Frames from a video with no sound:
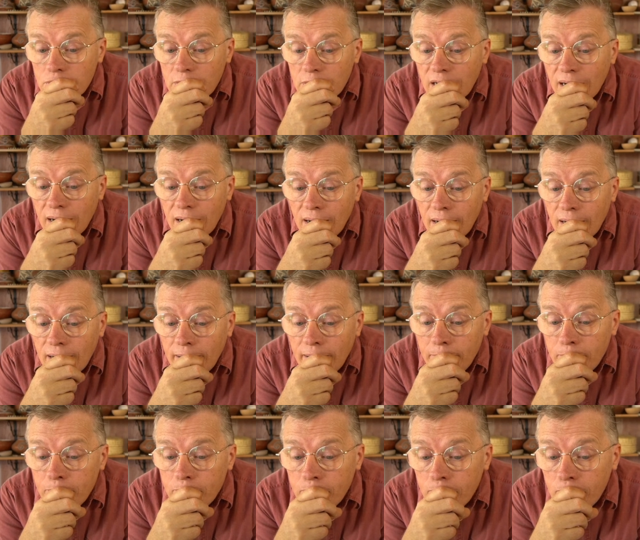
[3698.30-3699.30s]
Um,
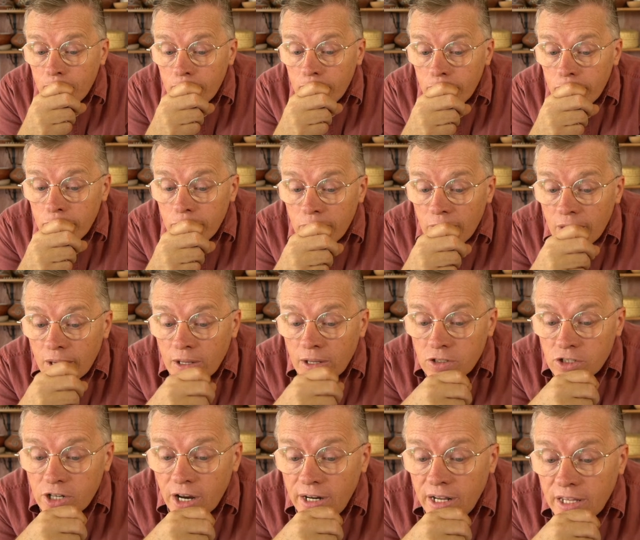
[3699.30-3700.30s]

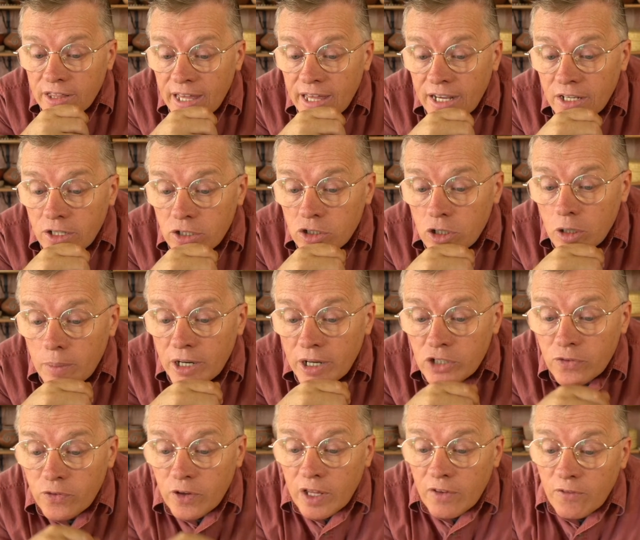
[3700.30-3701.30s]
JD, thank you so much
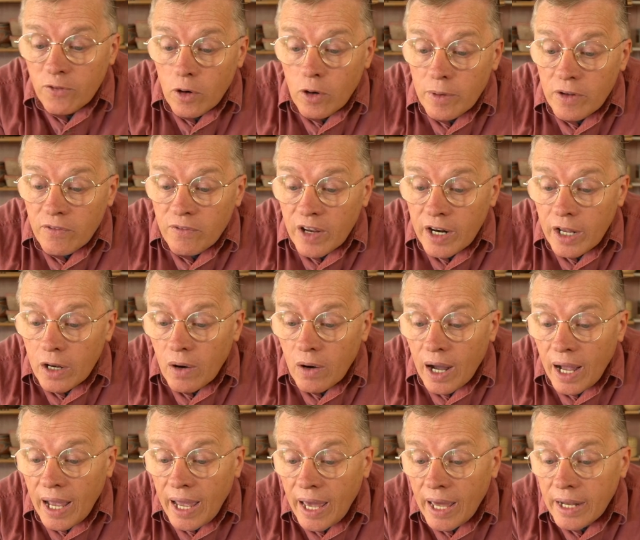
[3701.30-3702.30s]
for the informative video. I
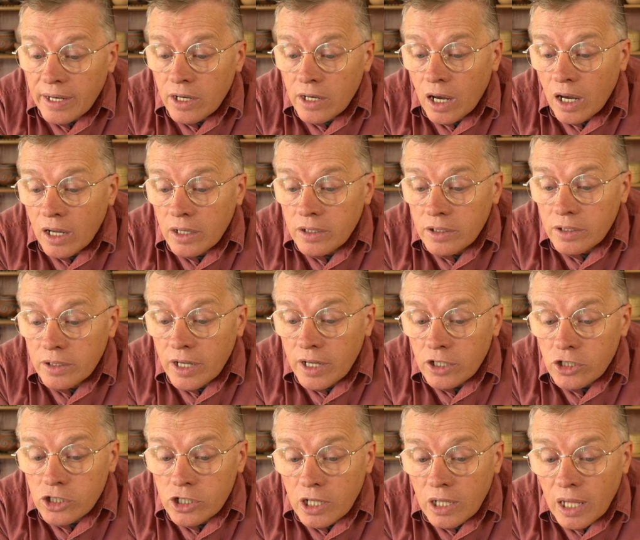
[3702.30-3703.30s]
had not
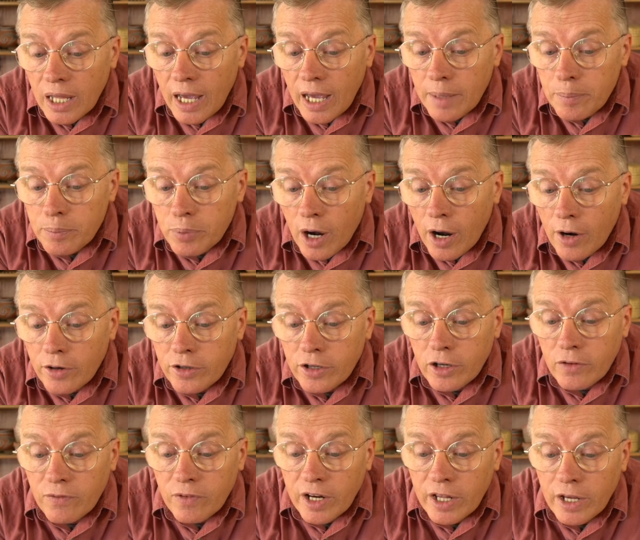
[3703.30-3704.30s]
touched clay prior to your
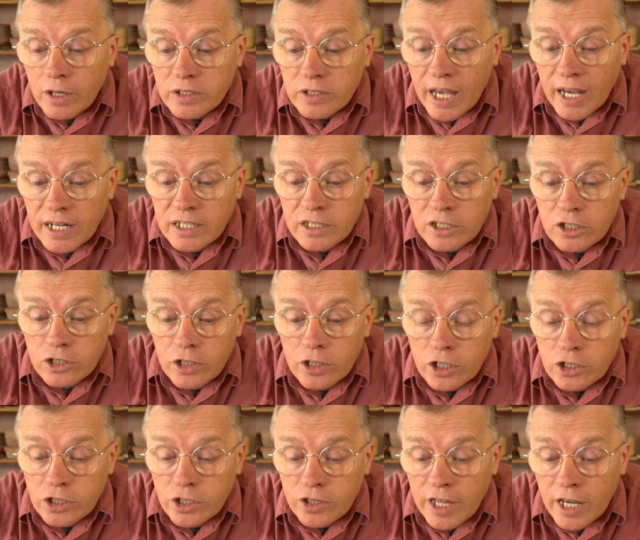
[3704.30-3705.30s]
videos. Excellent
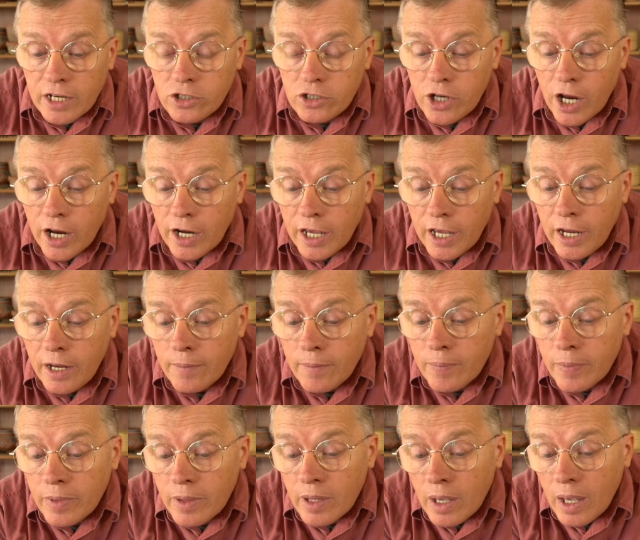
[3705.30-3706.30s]
instruction. Thanks, JD.
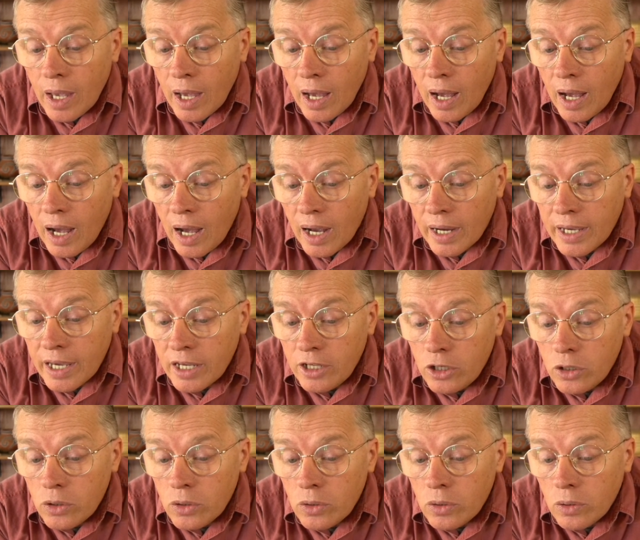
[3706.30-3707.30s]
Uh, can
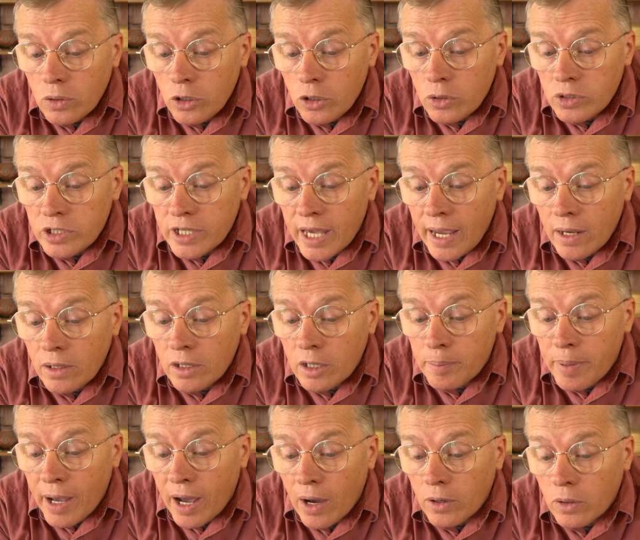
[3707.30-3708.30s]
you use kaolin
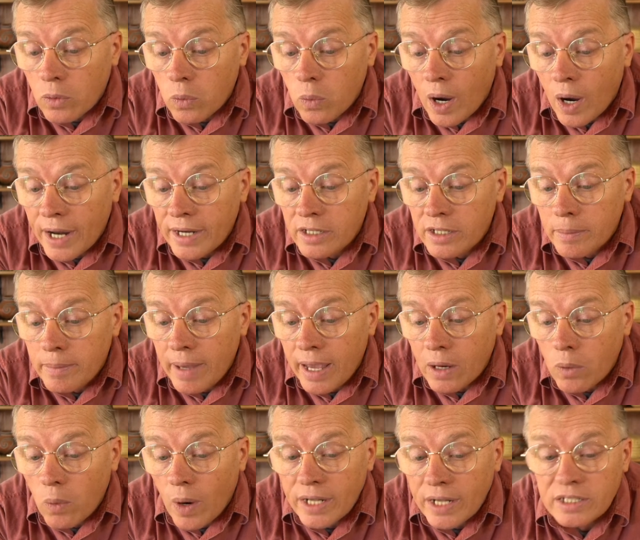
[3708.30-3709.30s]
powder white to make
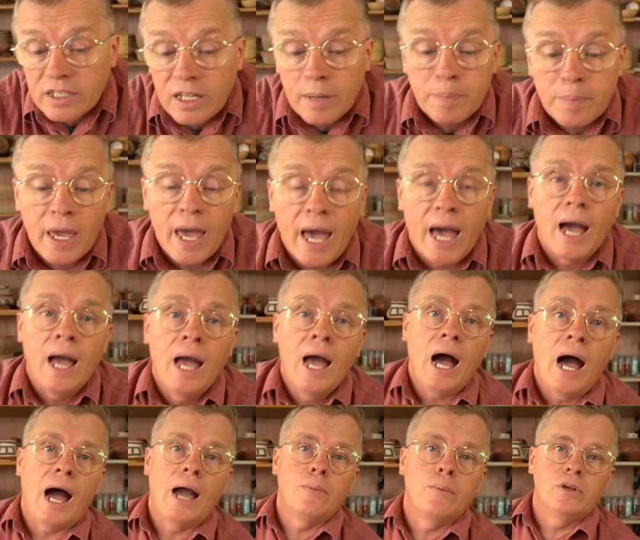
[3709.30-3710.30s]
white slip? Yeah,
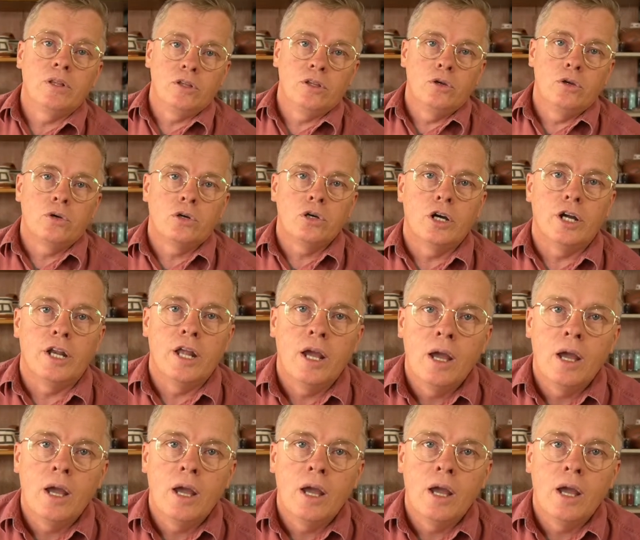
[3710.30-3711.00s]
I would. You could.